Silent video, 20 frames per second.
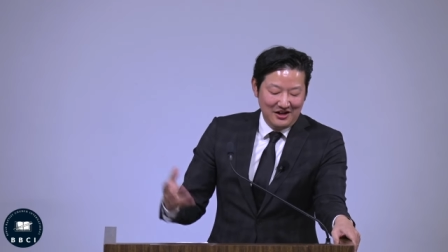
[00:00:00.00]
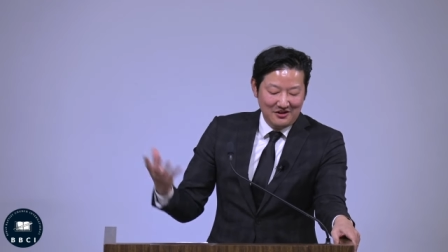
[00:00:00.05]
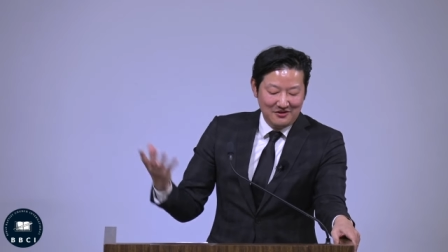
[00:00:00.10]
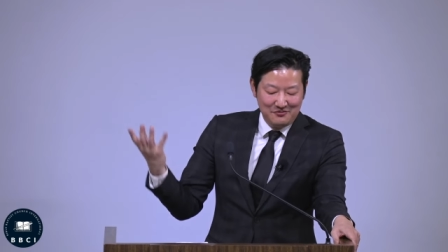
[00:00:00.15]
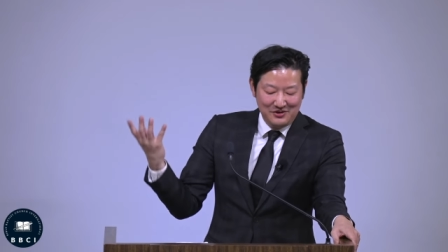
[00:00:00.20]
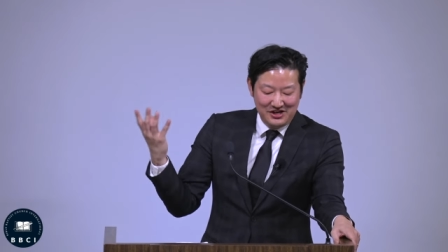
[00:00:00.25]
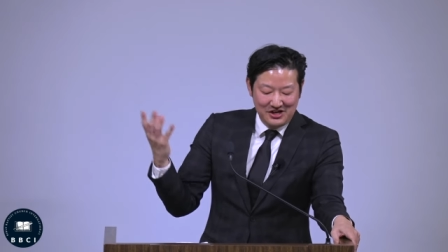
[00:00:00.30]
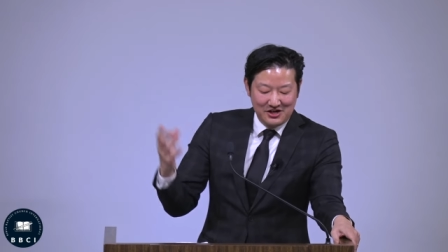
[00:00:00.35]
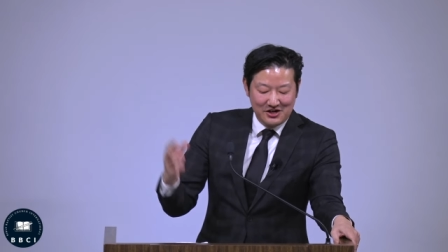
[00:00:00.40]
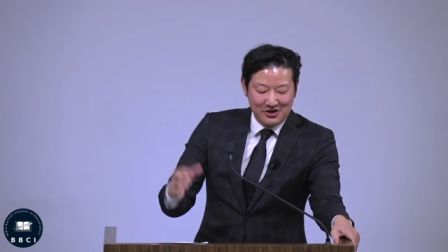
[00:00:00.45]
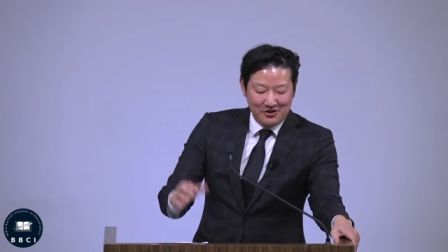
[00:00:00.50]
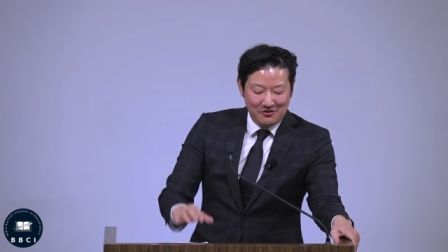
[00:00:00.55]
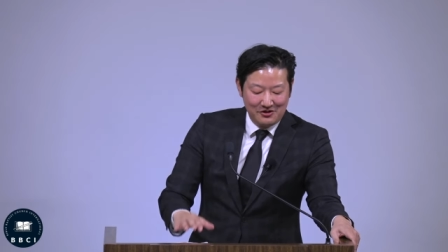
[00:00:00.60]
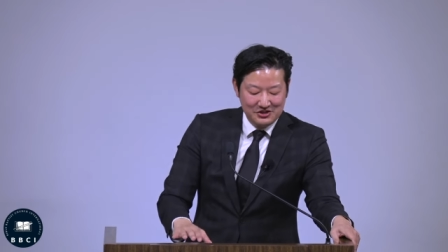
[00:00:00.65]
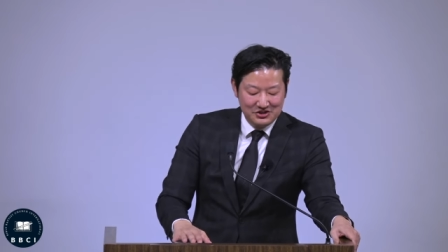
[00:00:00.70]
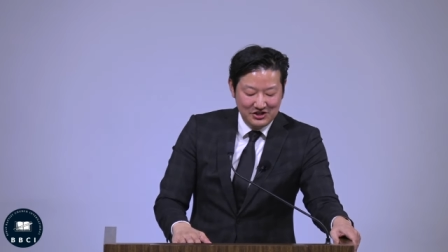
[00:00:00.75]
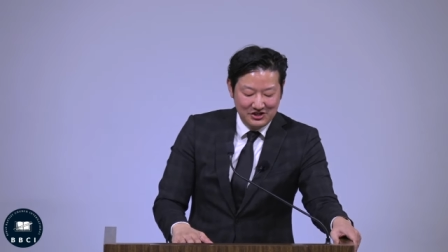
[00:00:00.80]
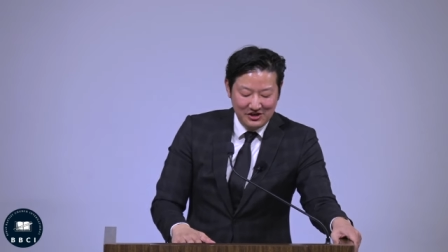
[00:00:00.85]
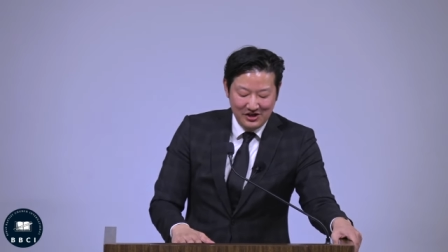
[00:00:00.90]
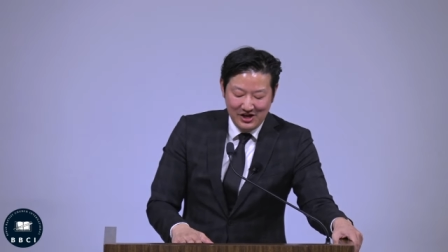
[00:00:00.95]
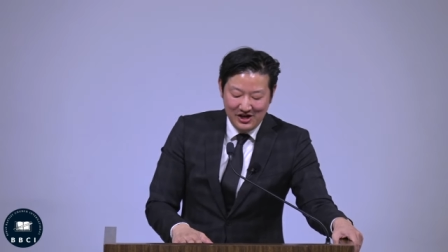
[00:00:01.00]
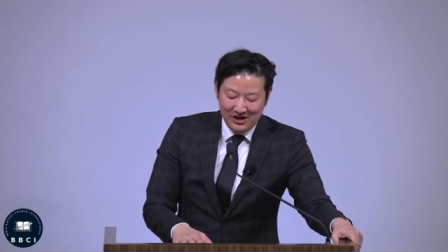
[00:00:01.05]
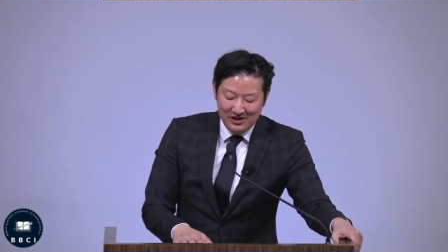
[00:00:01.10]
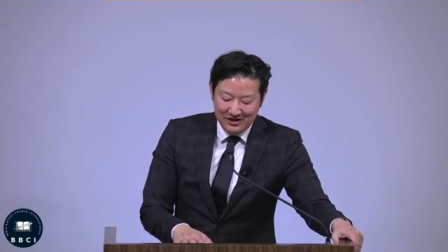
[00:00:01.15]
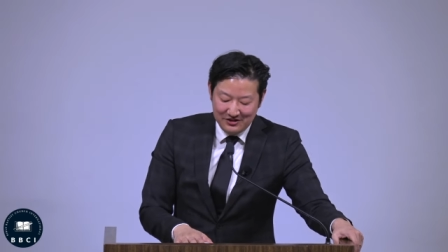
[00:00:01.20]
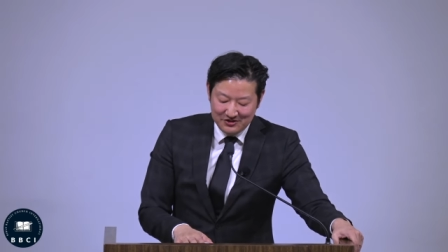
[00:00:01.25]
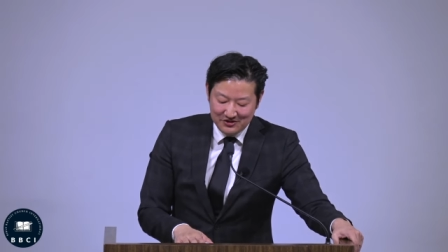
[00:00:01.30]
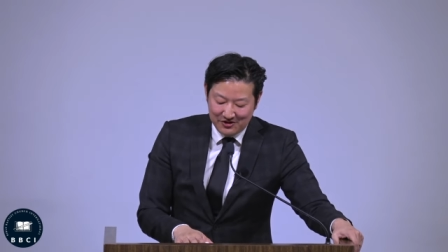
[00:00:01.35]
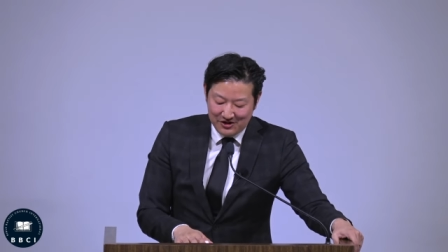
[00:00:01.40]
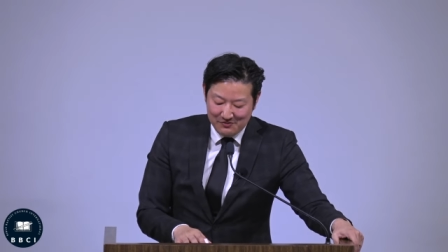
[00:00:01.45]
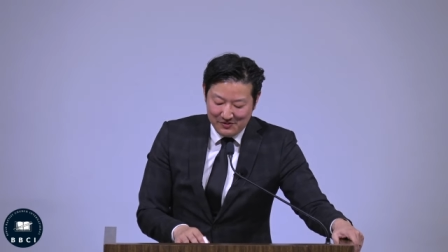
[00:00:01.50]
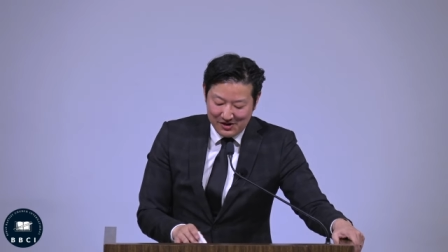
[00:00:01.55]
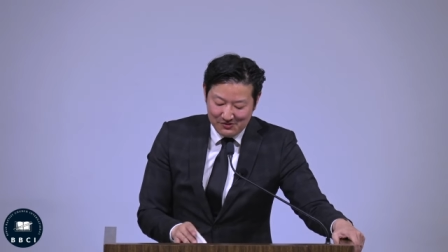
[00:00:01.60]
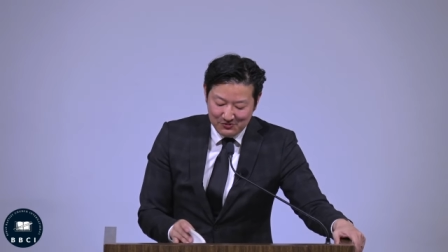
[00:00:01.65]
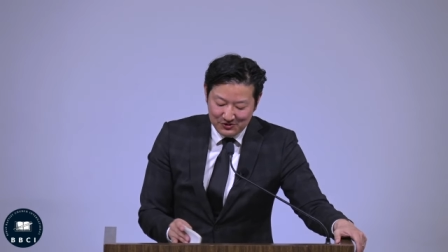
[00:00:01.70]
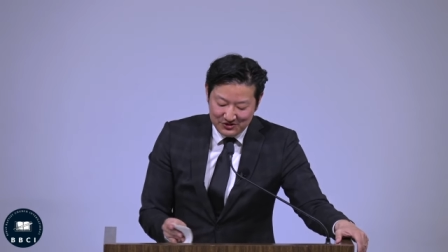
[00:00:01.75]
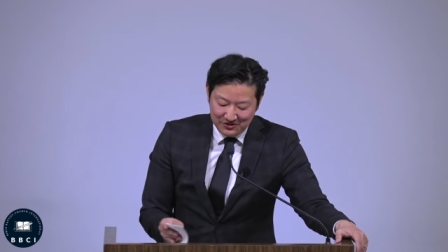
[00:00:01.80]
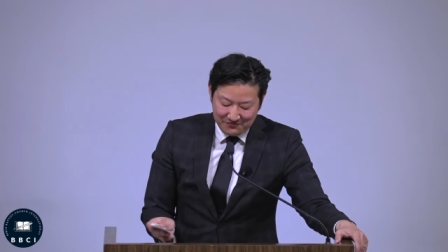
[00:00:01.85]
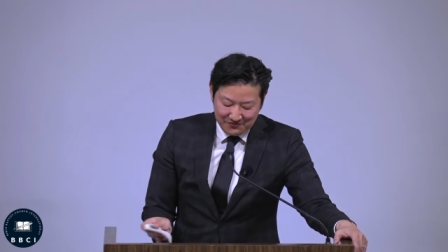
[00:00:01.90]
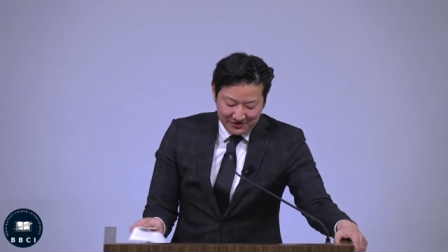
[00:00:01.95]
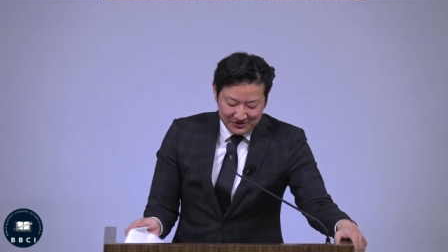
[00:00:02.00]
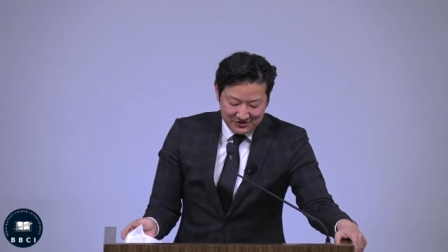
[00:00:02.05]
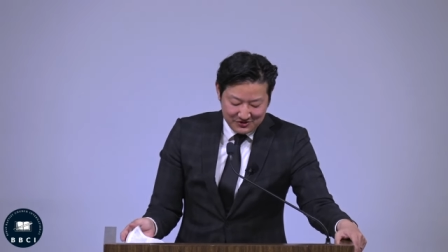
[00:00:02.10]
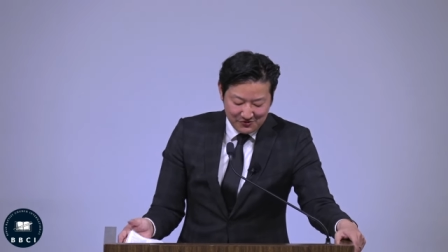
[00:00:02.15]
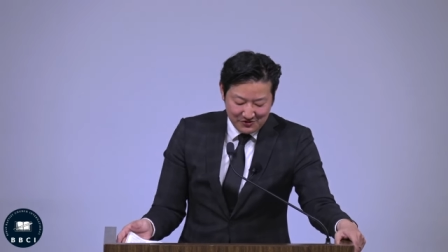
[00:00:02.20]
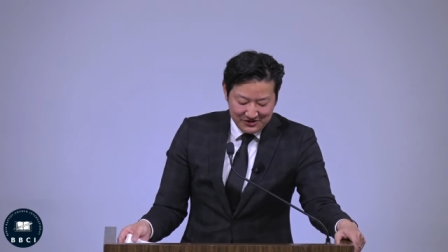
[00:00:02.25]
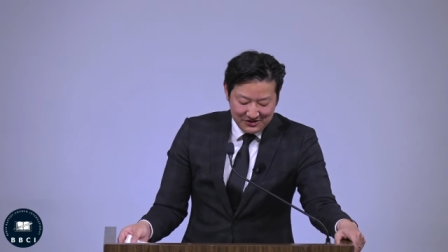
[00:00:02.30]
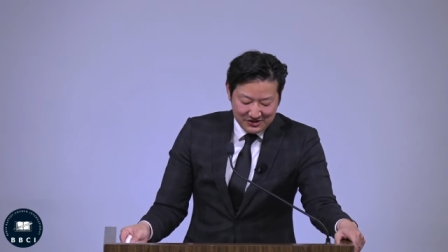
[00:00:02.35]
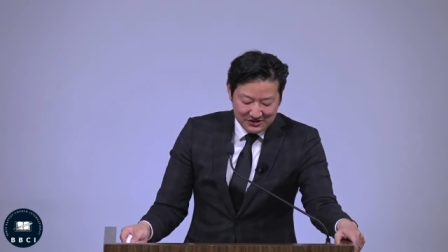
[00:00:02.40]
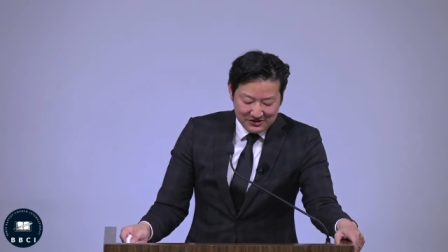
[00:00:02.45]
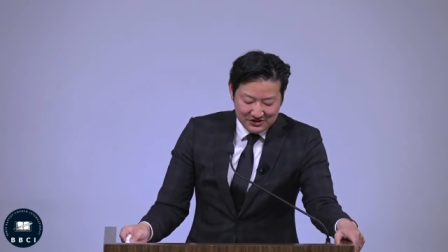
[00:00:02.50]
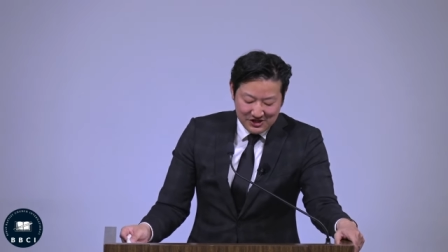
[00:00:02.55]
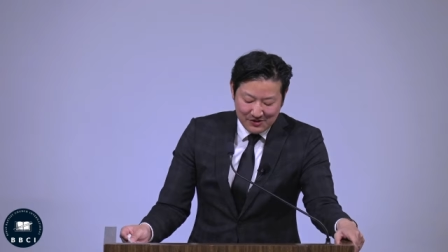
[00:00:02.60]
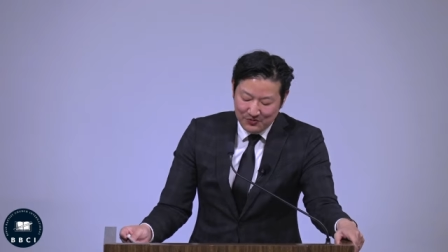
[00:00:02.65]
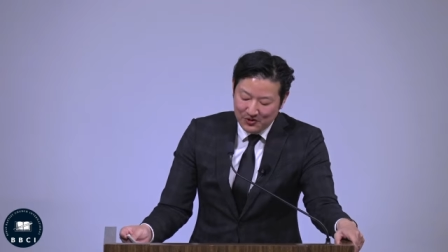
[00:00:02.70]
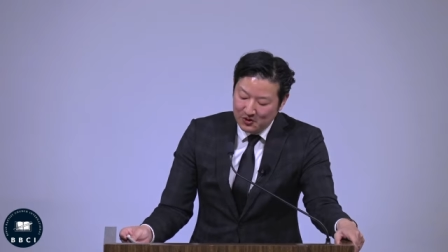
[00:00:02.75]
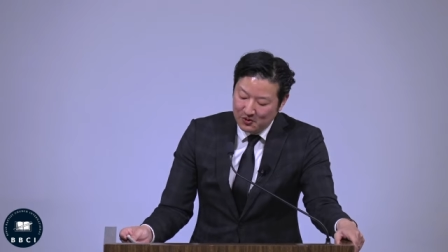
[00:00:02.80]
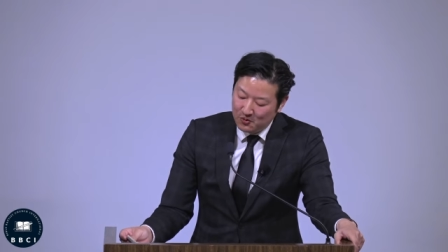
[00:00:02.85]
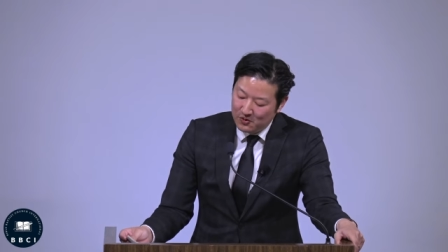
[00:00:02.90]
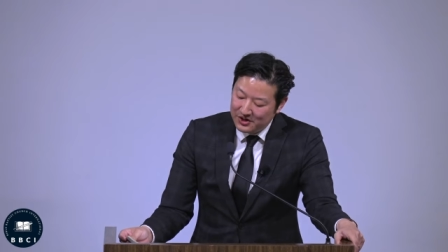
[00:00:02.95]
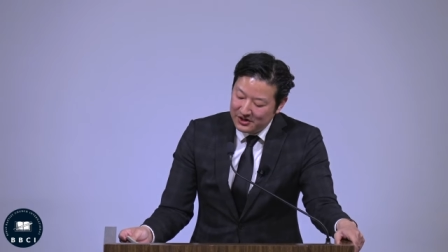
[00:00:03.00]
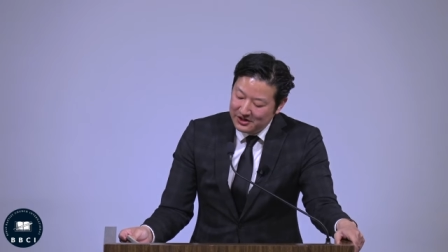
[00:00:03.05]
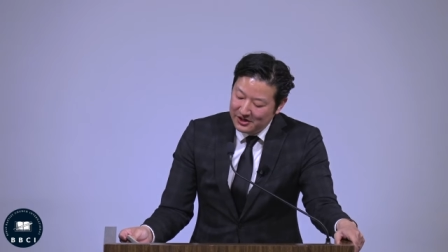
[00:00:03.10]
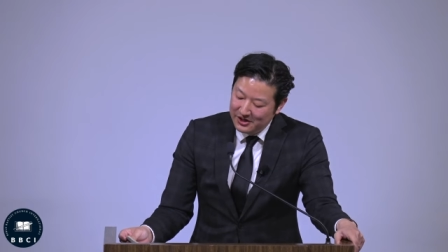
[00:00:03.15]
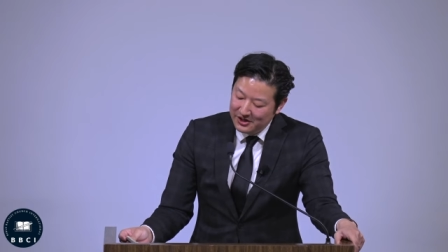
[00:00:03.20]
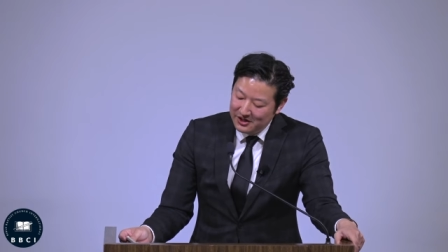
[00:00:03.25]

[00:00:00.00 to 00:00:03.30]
I mean, encouraging. Let's turn our Bibles to 1 Corinthians chapter 1.